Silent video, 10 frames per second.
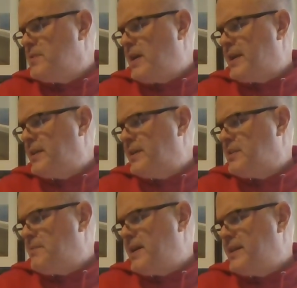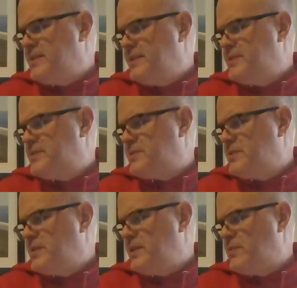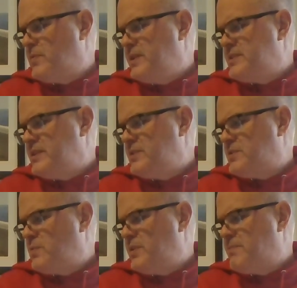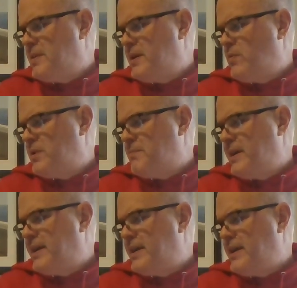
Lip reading: I connected my ideas and reasons with my